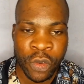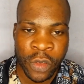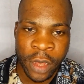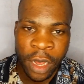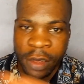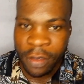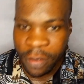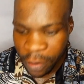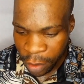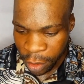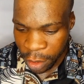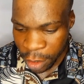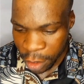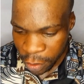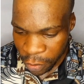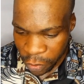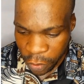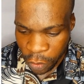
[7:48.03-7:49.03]
change
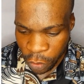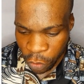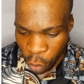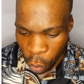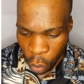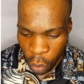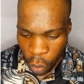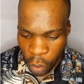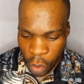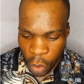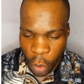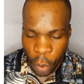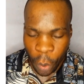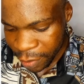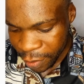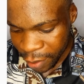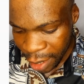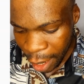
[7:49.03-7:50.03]
this thing. So
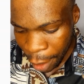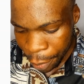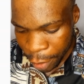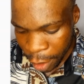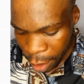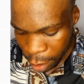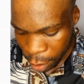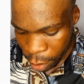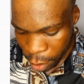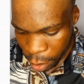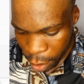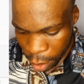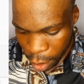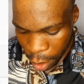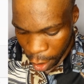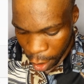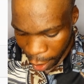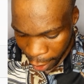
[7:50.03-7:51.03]
Pixel Lab now,
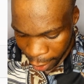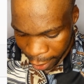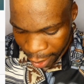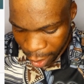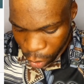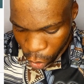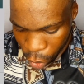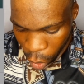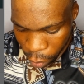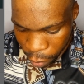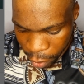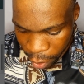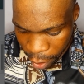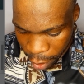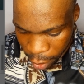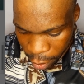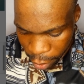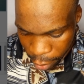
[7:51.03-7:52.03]
and I'll come
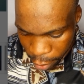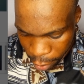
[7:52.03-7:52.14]
here,